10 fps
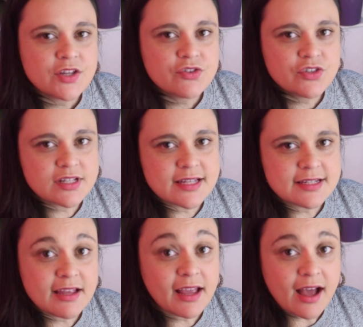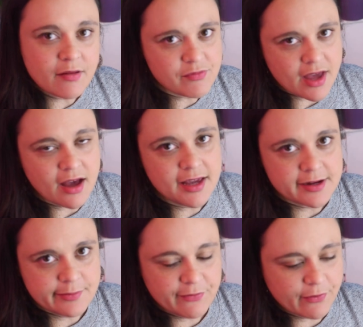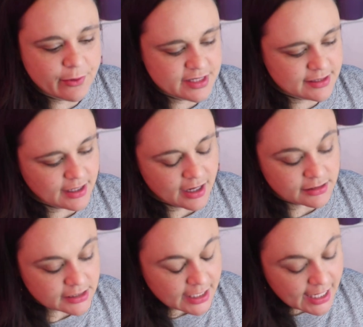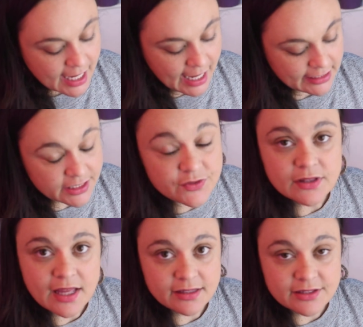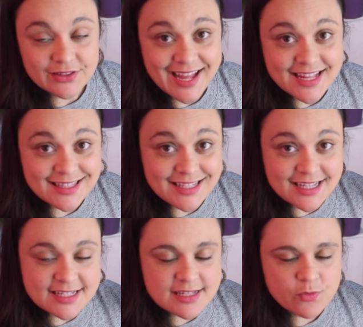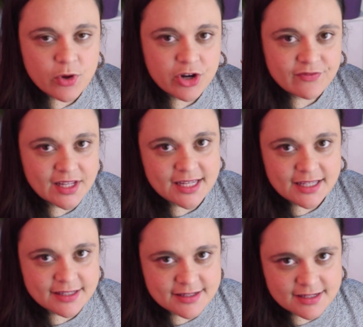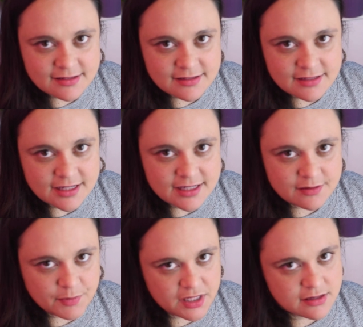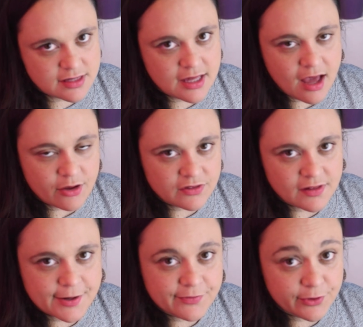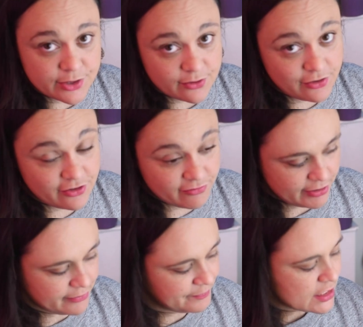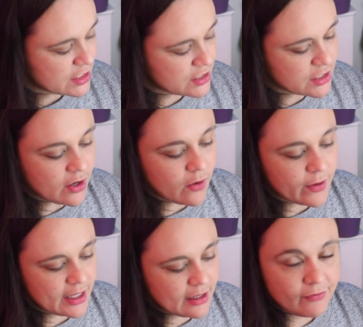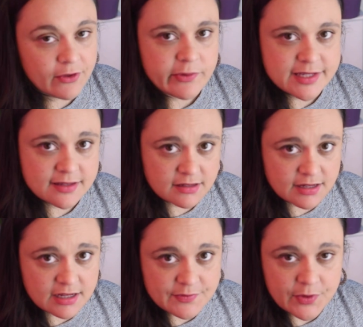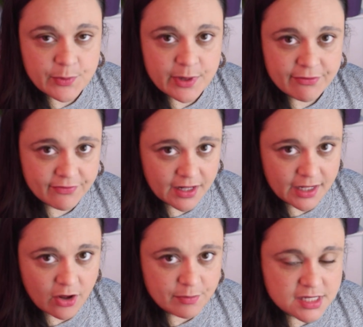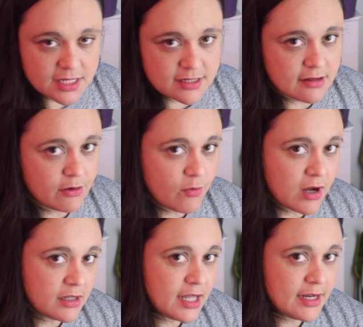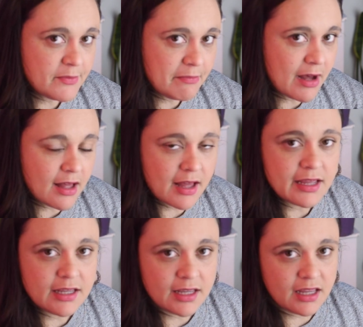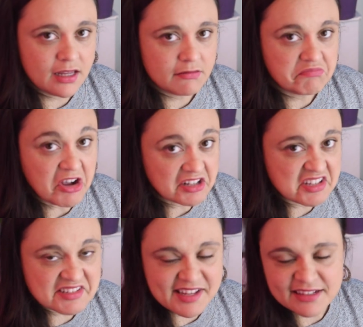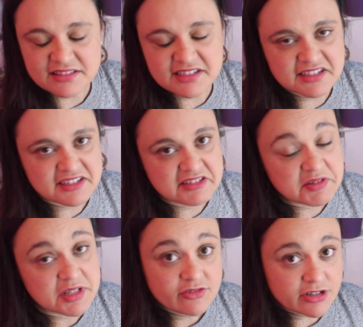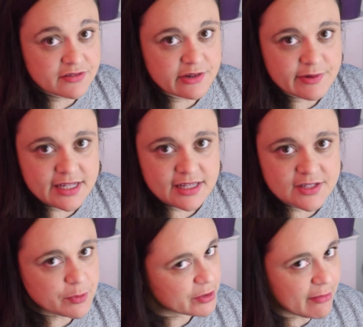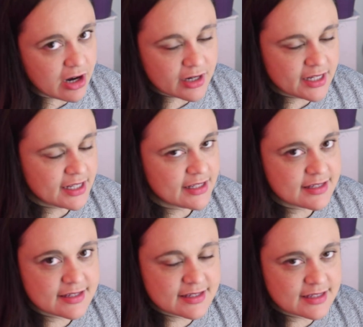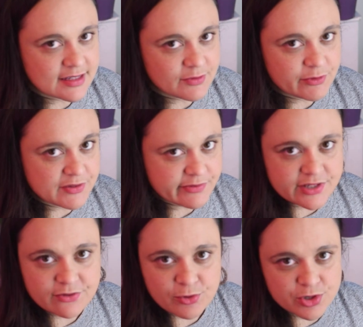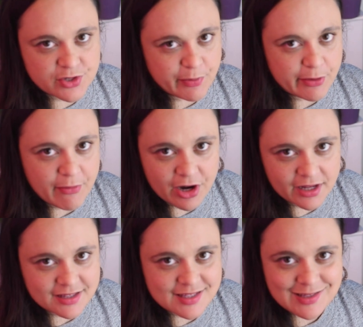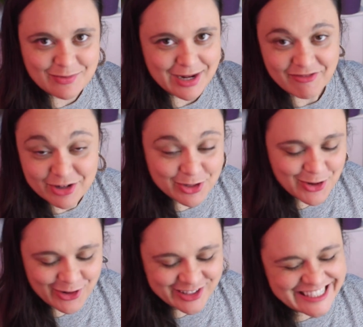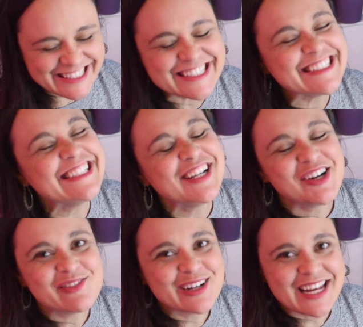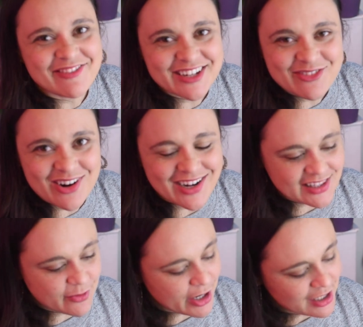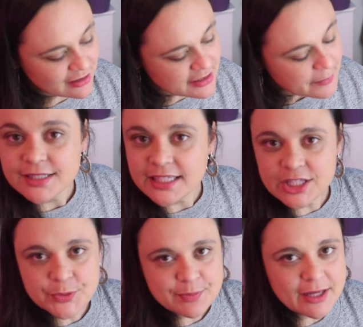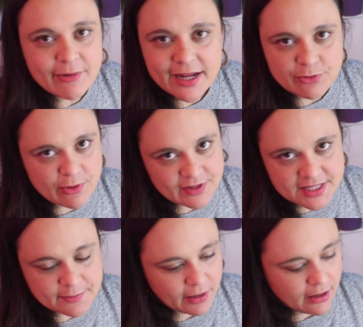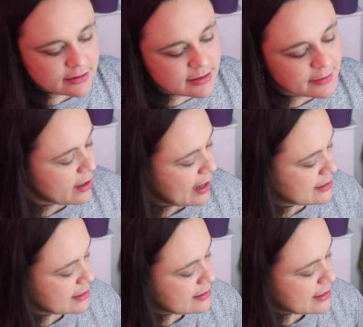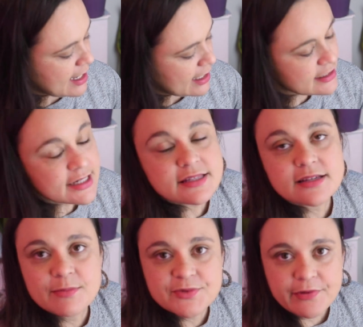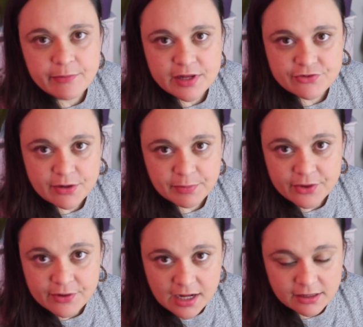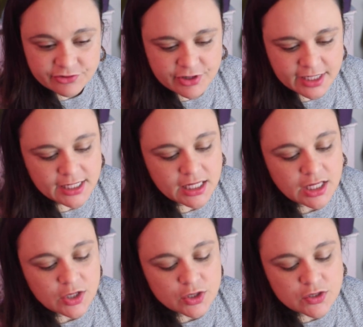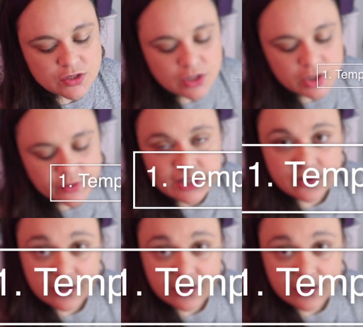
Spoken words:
just as a caveat here before we start, I need to tell you that this is one of the easiest species out there for you to grow. So if you are successful with Phalaenopsis, the one that you buy in garden centers, grocery supermarkets, grocery stores, supermarkets, whatever you call it, whenever you are in the world, you'll be great with this plant. As I said, it comes from a tropical country, so it